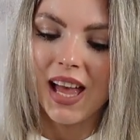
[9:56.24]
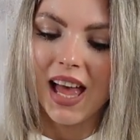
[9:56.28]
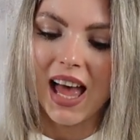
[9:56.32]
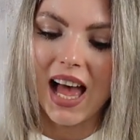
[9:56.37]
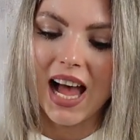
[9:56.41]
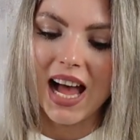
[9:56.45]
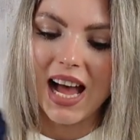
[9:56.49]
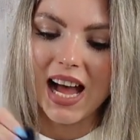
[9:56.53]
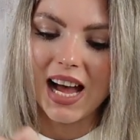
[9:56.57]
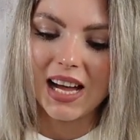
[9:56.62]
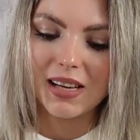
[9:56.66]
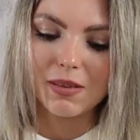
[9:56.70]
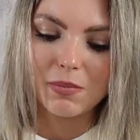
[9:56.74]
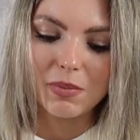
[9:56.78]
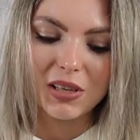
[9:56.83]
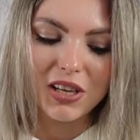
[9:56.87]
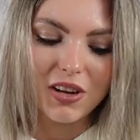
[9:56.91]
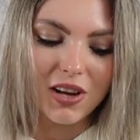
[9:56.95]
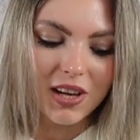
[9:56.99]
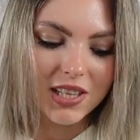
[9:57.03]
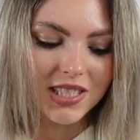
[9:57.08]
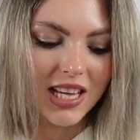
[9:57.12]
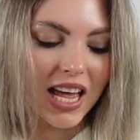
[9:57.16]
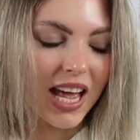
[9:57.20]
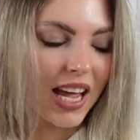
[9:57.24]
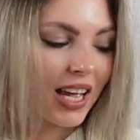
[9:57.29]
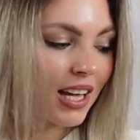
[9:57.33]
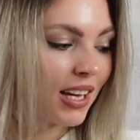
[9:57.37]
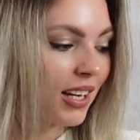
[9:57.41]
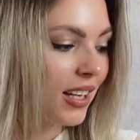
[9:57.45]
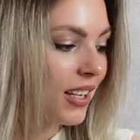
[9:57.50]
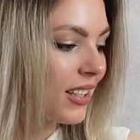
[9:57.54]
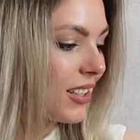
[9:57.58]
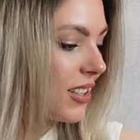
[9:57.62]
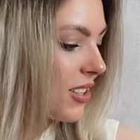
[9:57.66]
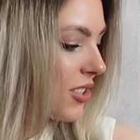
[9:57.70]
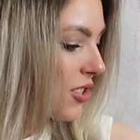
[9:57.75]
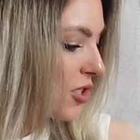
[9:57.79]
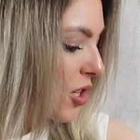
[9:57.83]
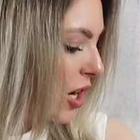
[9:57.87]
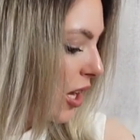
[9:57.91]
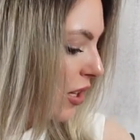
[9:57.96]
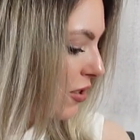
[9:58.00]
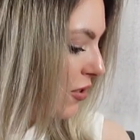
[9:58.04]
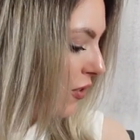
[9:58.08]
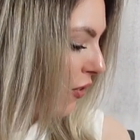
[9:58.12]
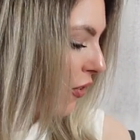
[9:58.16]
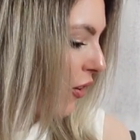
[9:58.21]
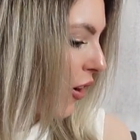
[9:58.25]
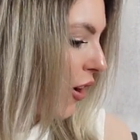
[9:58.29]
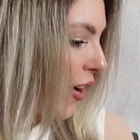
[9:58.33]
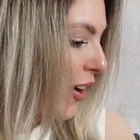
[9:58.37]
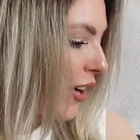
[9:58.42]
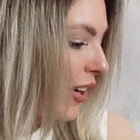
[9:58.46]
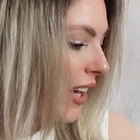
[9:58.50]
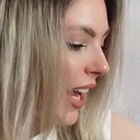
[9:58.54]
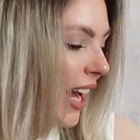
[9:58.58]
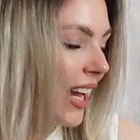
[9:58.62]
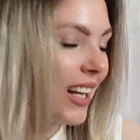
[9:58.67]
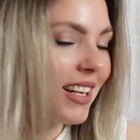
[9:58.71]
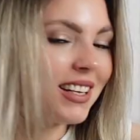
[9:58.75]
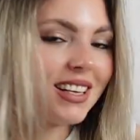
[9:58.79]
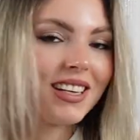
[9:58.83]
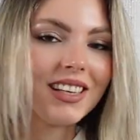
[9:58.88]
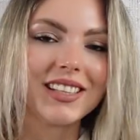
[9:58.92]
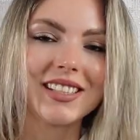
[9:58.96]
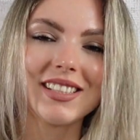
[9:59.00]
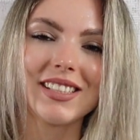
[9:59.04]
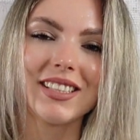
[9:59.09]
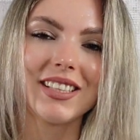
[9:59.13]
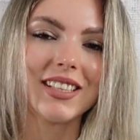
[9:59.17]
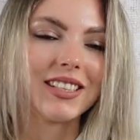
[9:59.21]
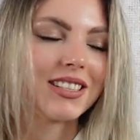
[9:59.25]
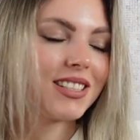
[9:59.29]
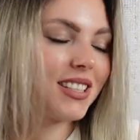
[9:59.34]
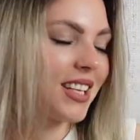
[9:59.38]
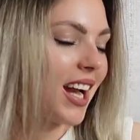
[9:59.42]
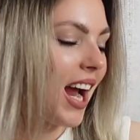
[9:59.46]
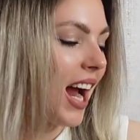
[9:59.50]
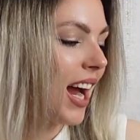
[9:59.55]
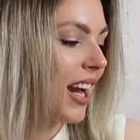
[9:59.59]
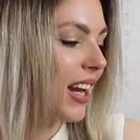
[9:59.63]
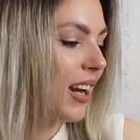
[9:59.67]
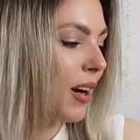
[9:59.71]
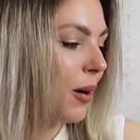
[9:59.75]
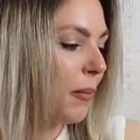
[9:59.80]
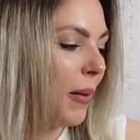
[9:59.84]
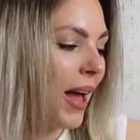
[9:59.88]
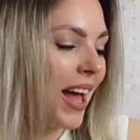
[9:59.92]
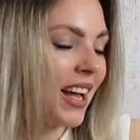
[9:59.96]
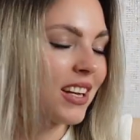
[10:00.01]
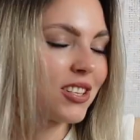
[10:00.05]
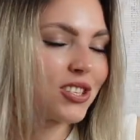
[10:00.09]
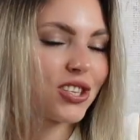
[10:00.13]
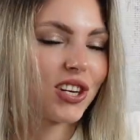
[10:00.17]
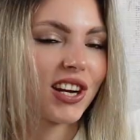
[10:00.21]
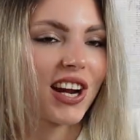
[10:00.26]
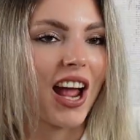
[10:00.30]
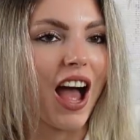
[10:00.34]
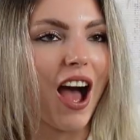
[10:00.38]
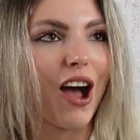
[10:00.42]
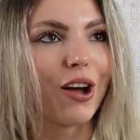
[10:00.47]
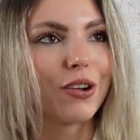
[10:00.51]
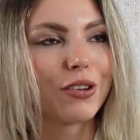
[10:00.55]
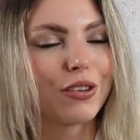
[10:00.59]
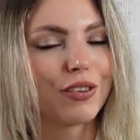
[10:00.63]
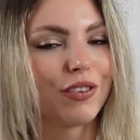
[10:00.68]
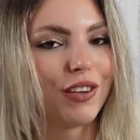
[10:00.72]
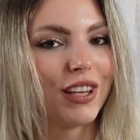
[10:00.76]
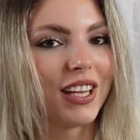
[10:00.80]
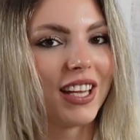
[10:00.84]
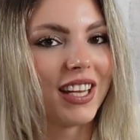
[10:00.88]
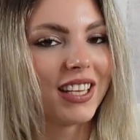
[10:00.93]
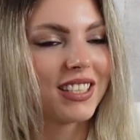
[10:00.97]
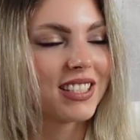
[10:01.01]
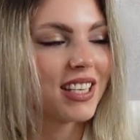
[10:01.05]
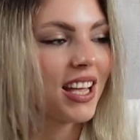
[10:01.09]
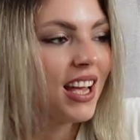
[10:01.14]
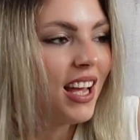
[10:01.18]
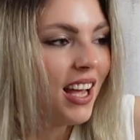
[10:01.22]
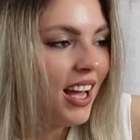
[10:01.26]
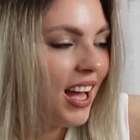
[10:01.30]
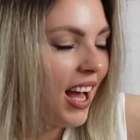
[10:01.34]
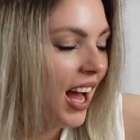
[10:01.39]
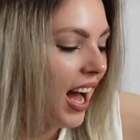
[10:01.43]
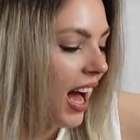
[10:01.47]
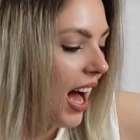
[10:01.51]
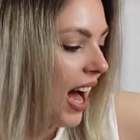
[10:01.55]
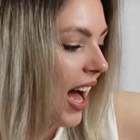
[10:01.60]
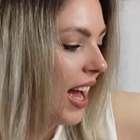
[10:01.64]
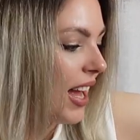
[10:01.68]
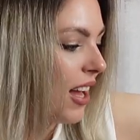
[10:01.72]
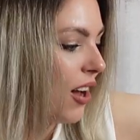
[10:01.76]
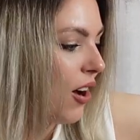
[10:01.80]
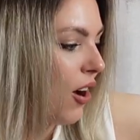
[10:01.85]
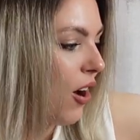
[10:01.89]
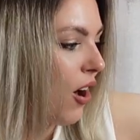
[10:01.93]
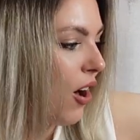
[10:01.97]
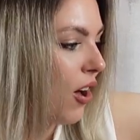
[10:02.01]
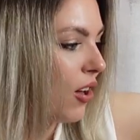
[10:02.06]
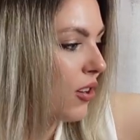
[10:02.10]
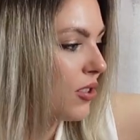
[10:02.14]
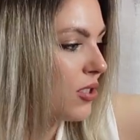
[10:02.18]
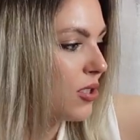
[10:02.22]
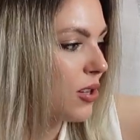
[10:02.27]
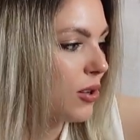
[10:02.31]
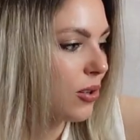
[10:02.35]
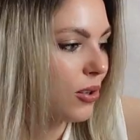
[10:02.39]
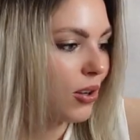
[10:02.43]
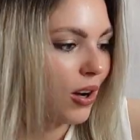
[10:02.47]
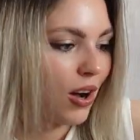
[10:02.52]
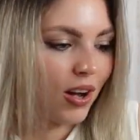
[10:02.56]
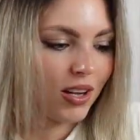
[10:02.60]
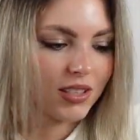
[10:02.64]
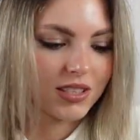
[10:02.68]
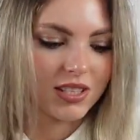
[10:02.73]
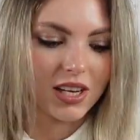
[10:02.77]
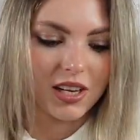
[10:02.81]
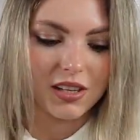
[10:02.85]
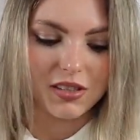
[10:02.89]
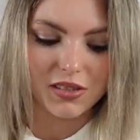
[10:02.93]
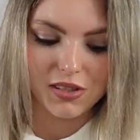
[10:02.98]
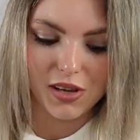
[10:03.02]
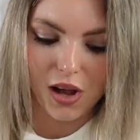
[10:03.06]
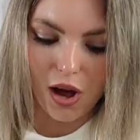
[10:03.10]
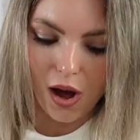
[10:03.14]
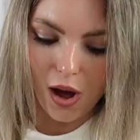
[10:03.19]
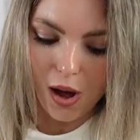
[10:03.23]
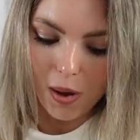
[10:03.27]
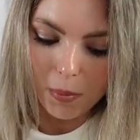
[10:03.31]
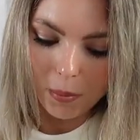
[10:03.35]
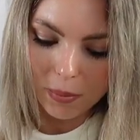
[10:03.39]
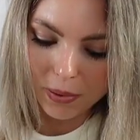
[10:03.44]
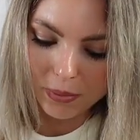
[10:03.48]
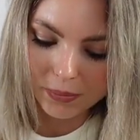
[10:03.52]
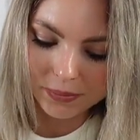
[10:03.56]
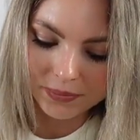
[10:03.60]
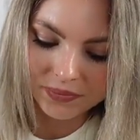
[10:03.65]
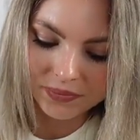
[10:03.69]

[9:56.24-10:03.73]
And because I just thought I need the entire matching outfit, I also got a top